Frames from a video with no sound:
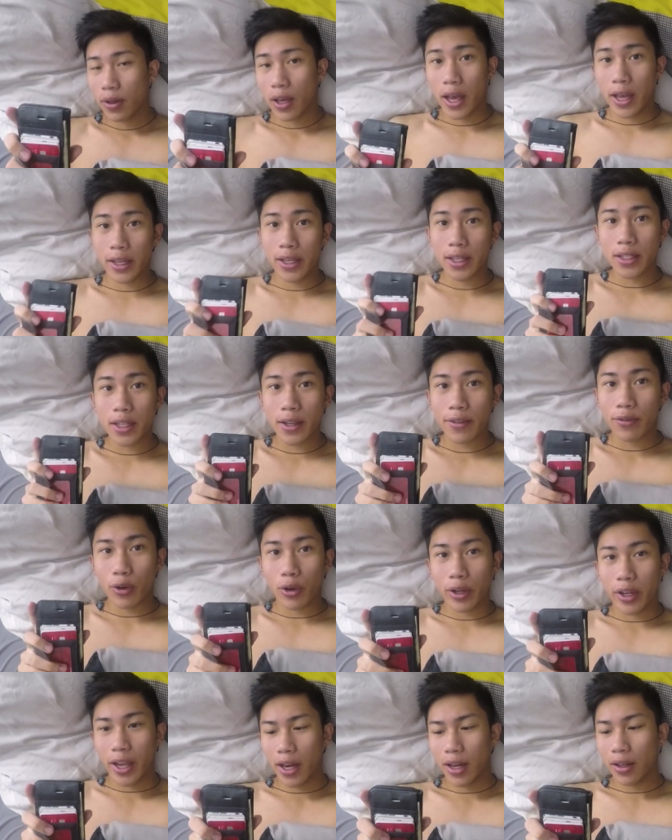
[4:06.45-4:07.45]
I guess I've
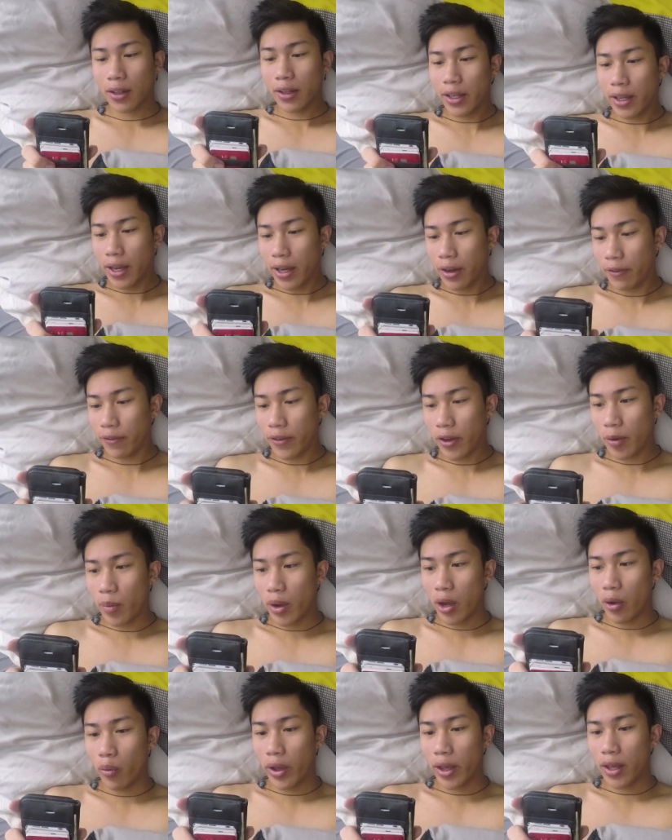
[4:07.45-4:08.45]
organically kind of found
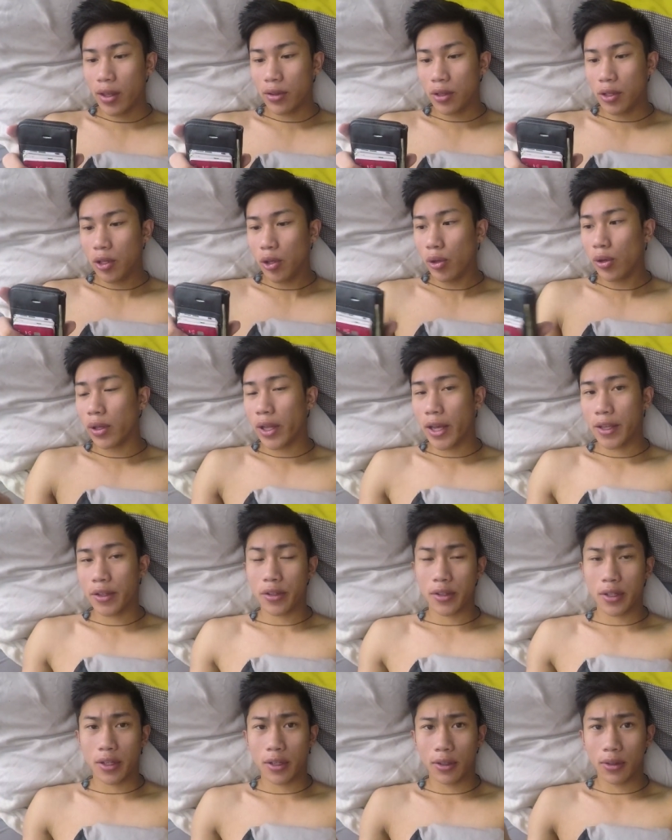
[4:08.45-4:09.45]
my way into
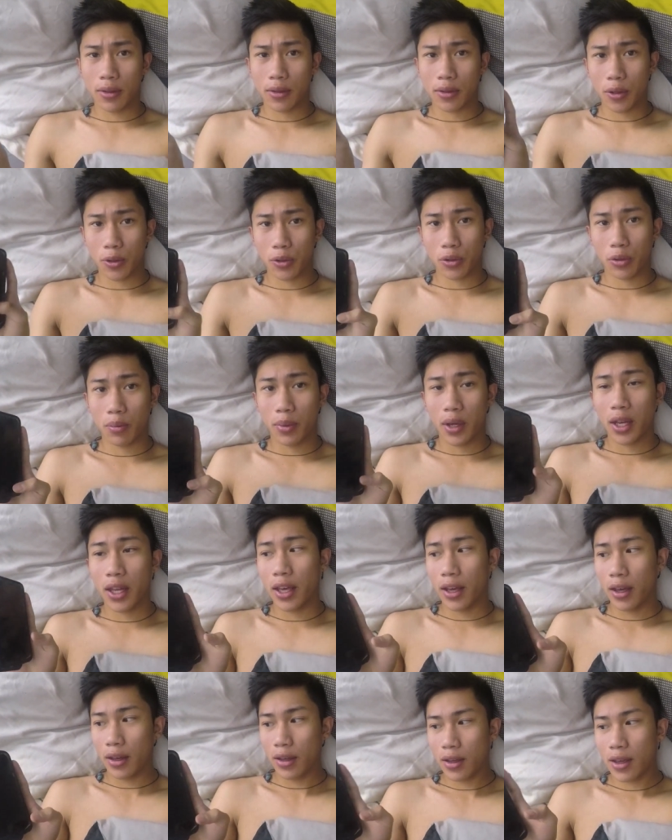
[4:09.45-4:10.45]
utilizing social
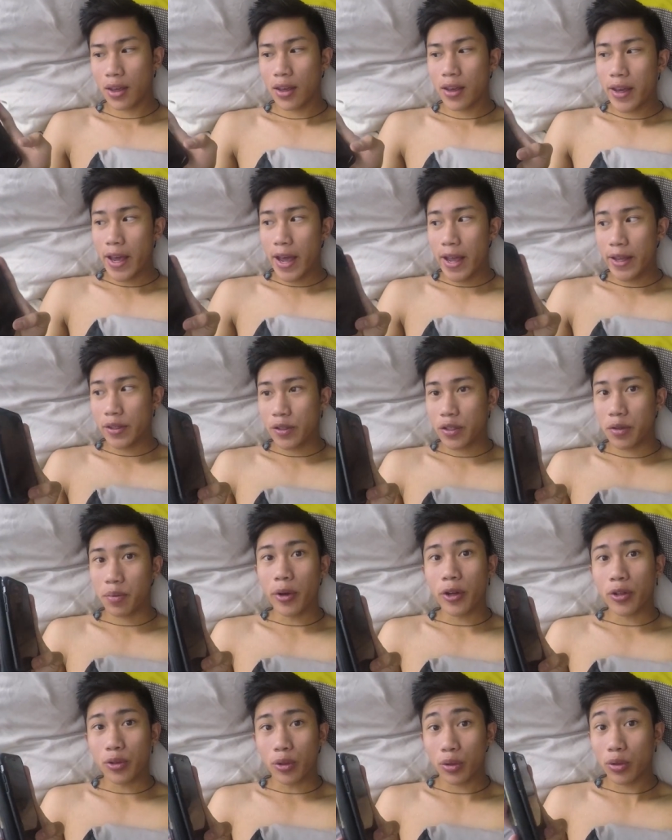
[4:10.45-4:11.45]
media as a
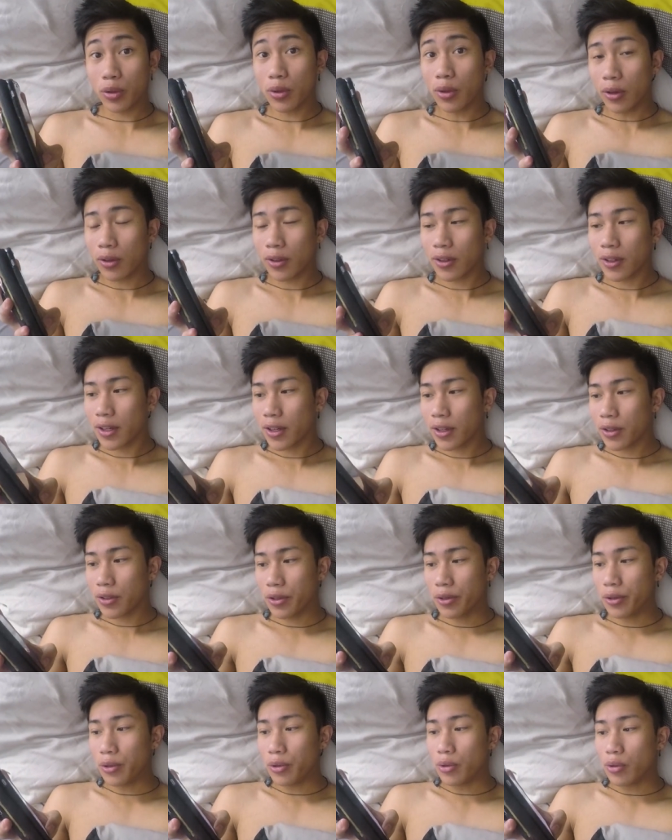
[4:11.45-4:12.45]
spiritual tool
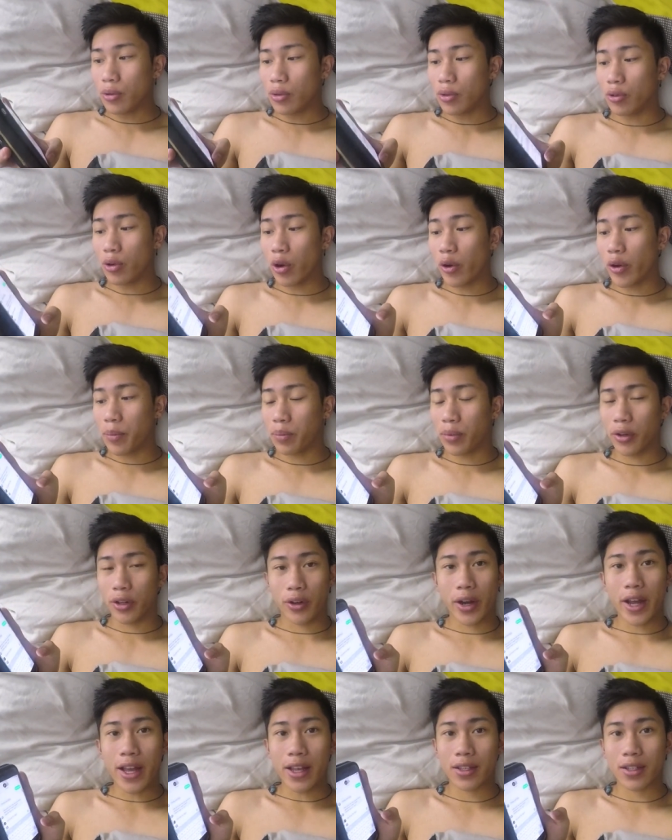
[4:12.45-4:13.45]
to grow and
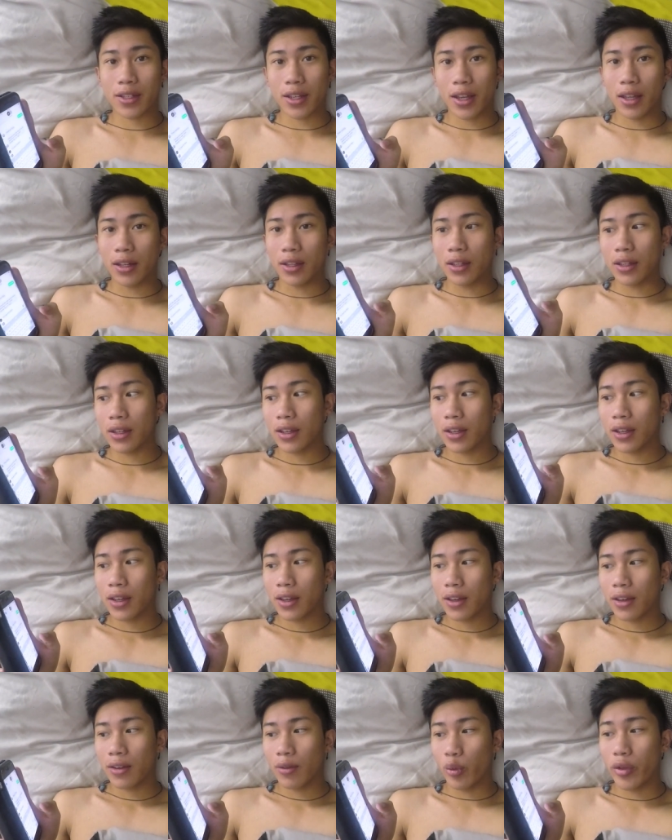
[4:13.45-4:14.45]
progress.
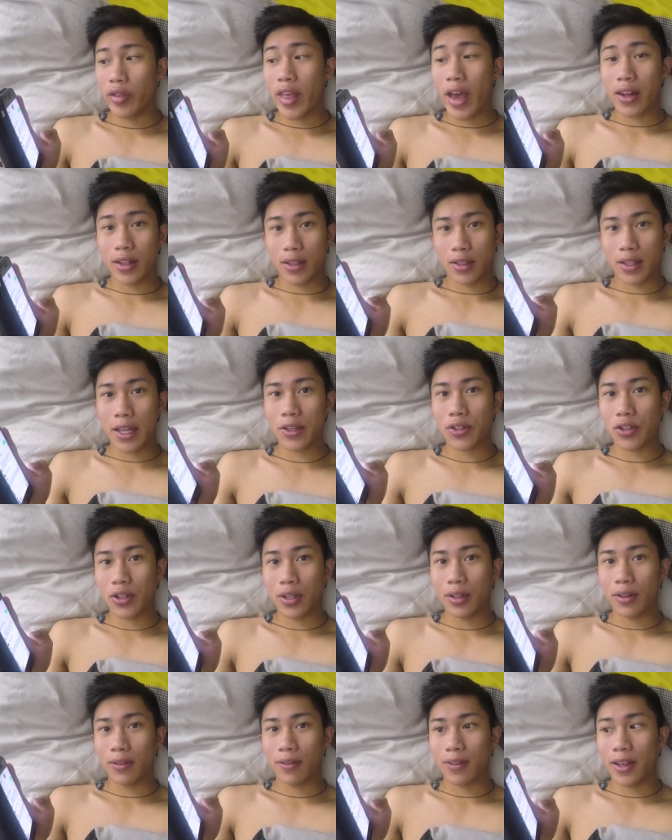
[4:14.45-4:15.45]
And with that
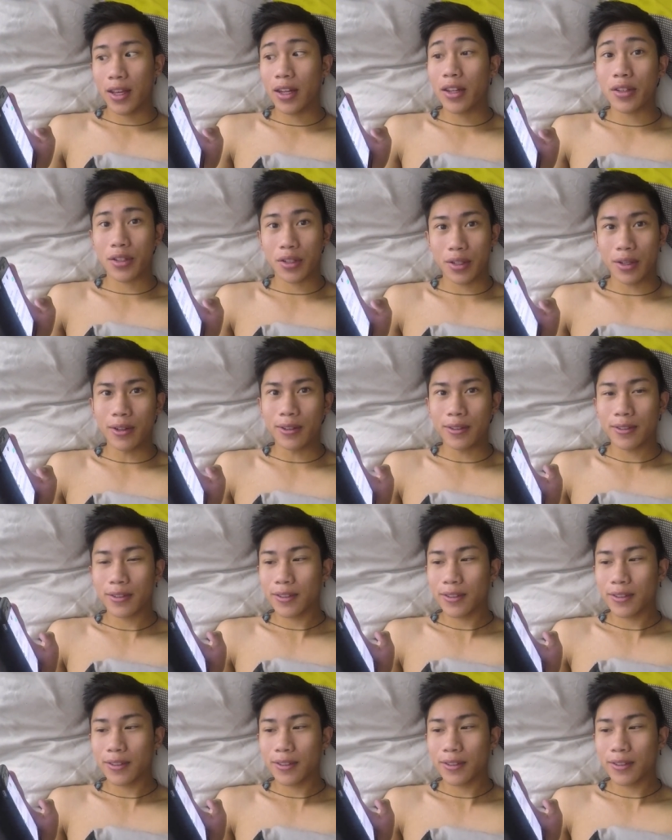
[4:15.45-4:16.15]
intention, it is so.